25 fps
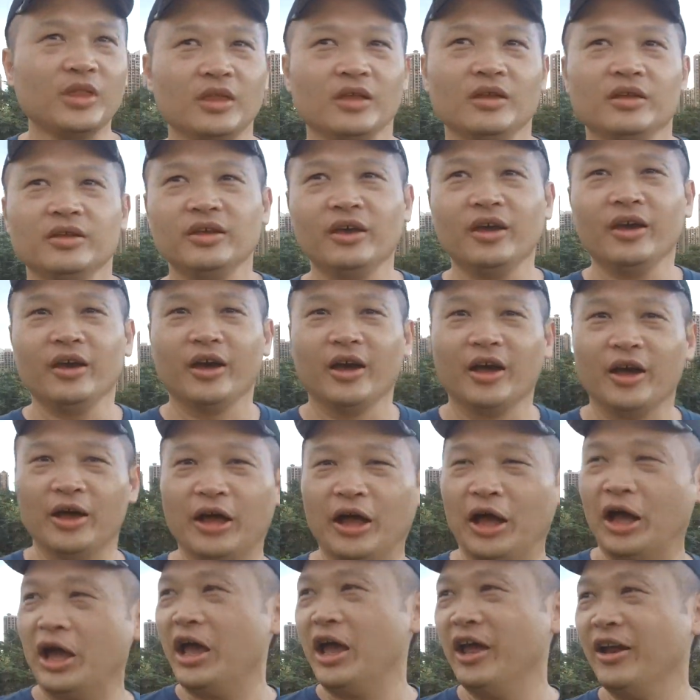Yeah,
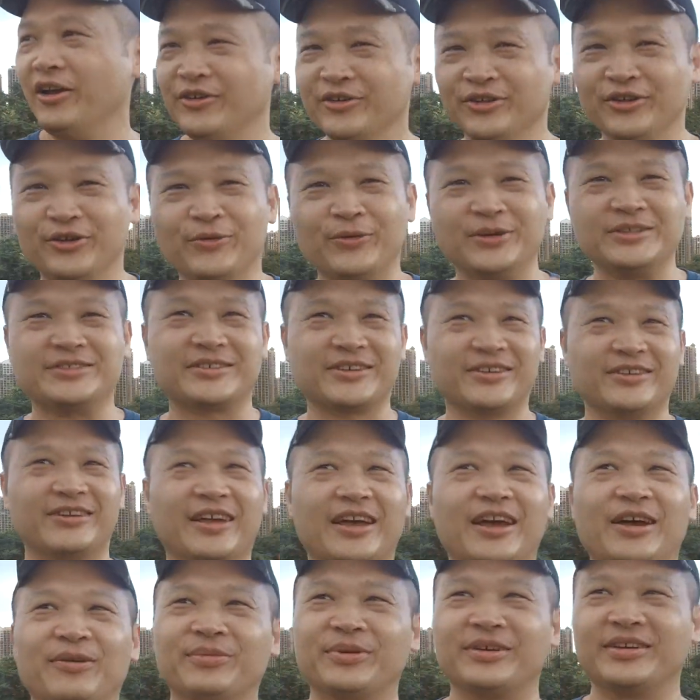I don't know what's going to
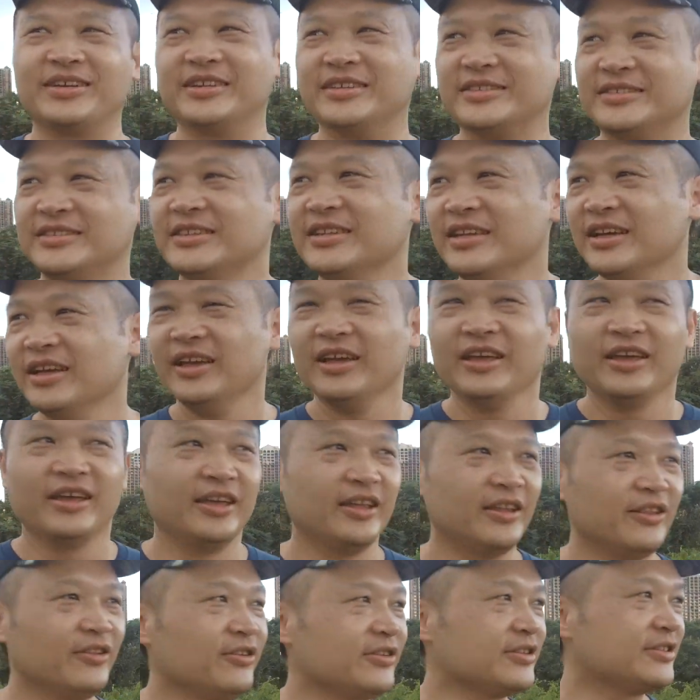happen because
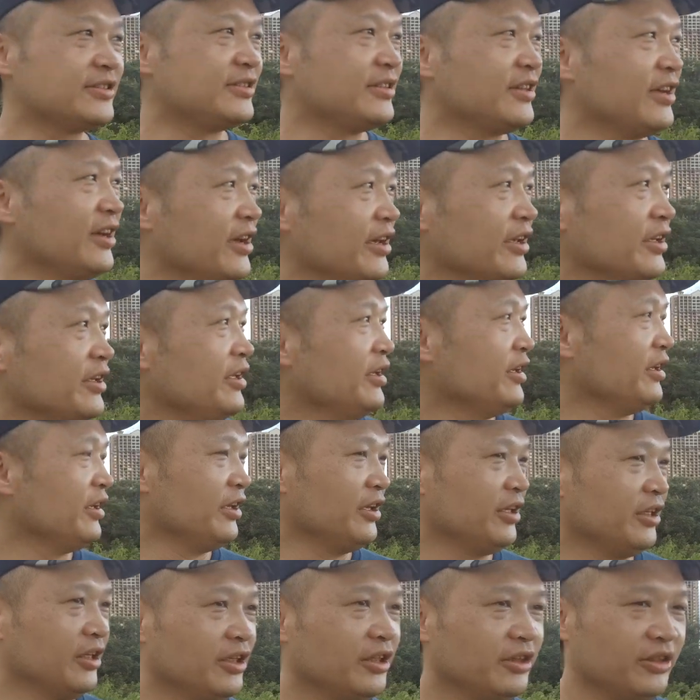it looks like
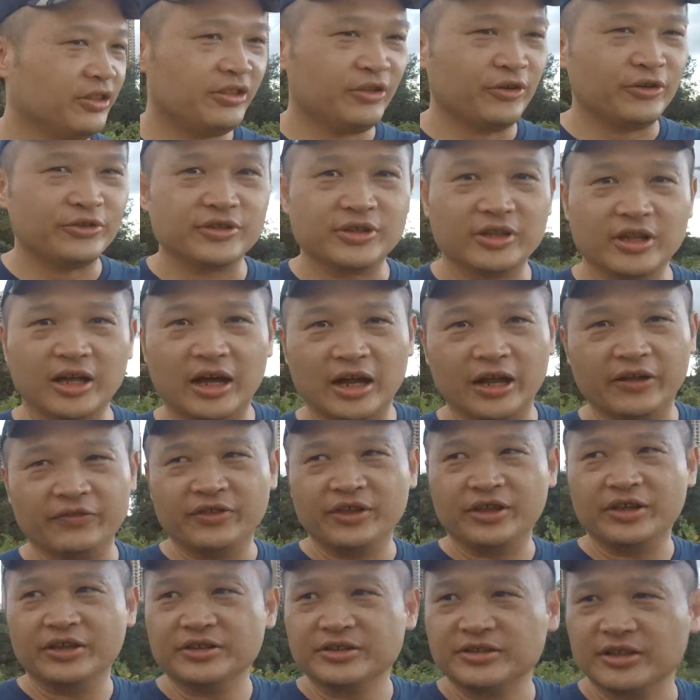there's a lot of
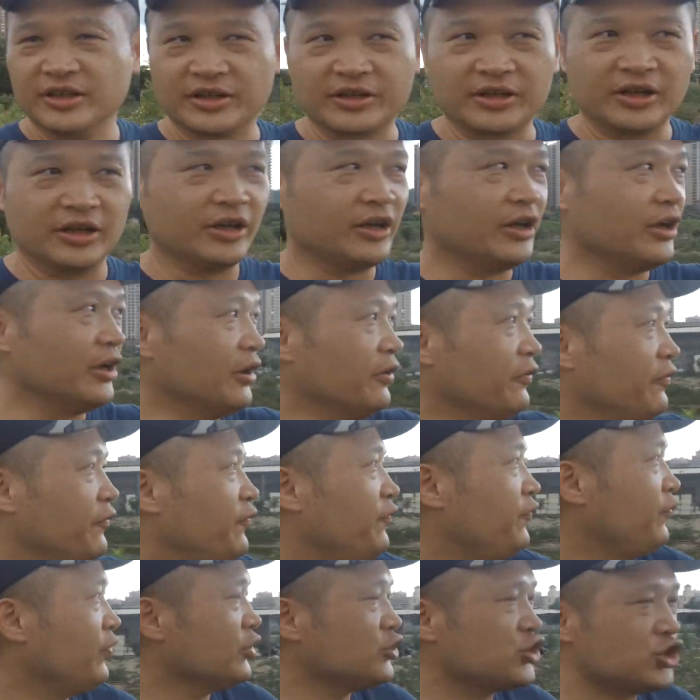these
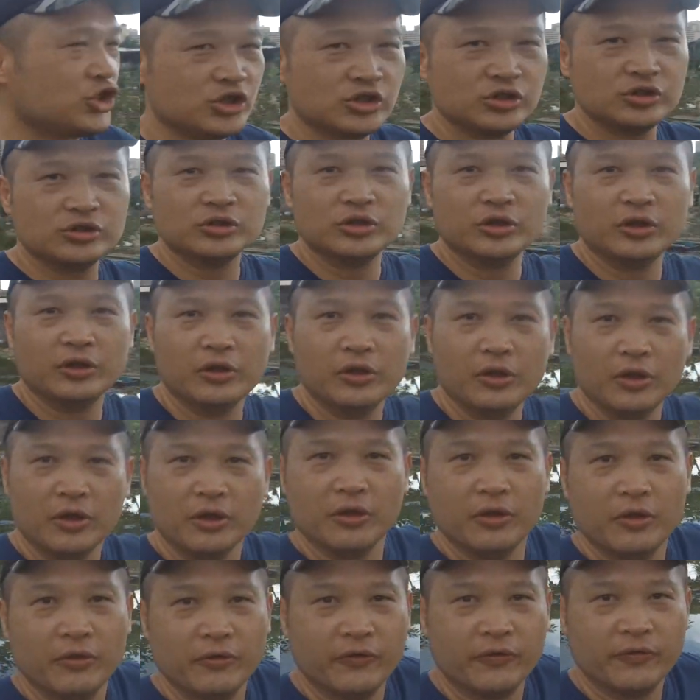fish
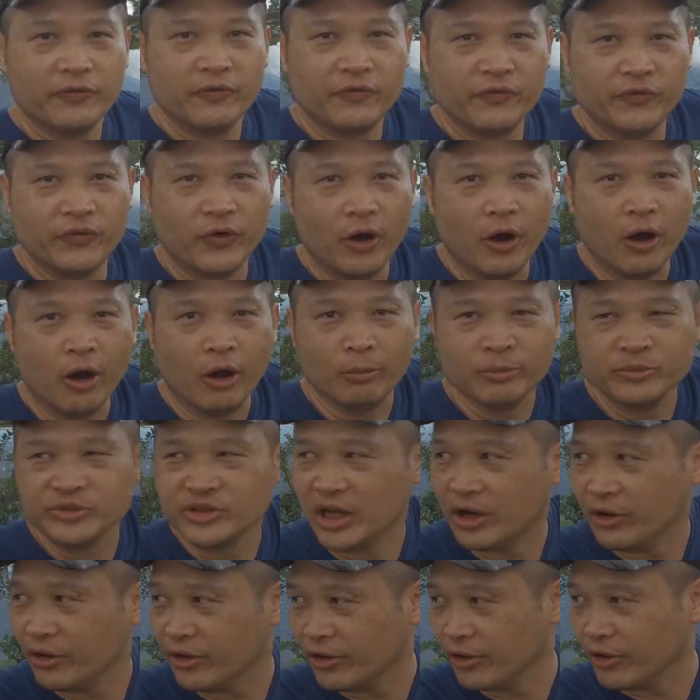farms
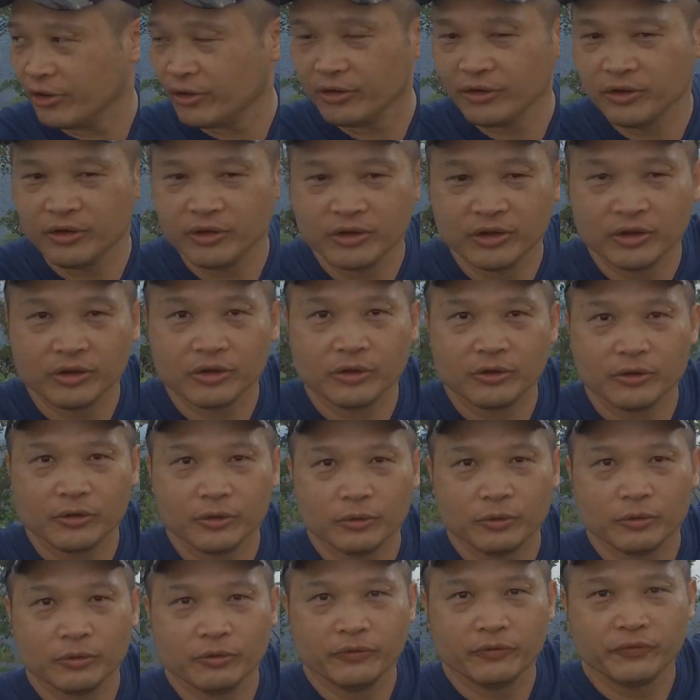out here,
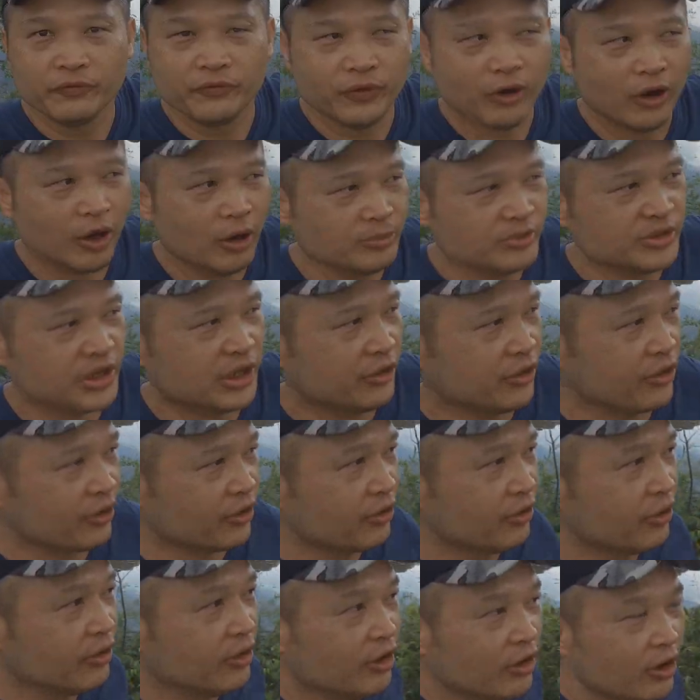little farms out
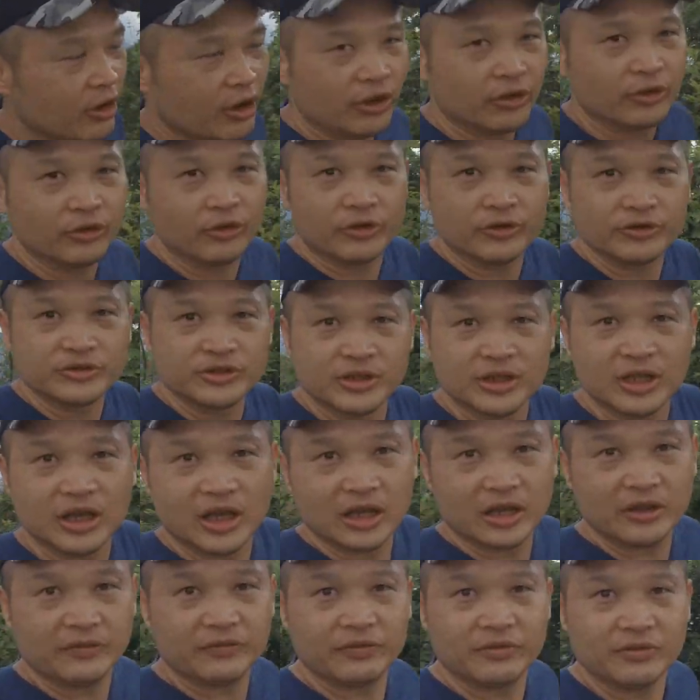here, and there's a lot
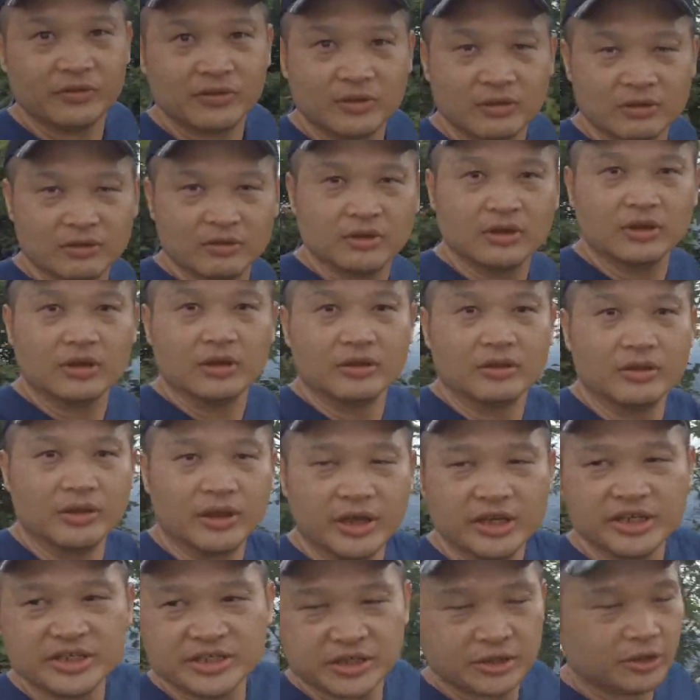of
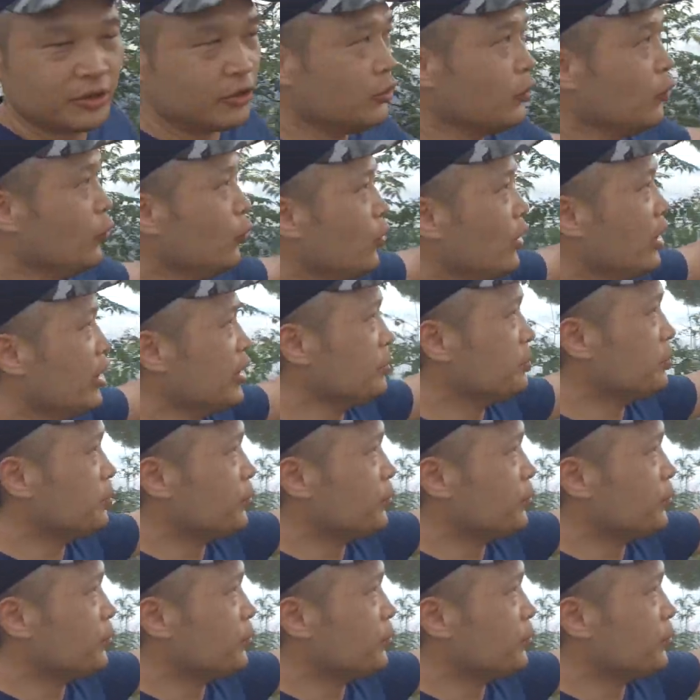nice little white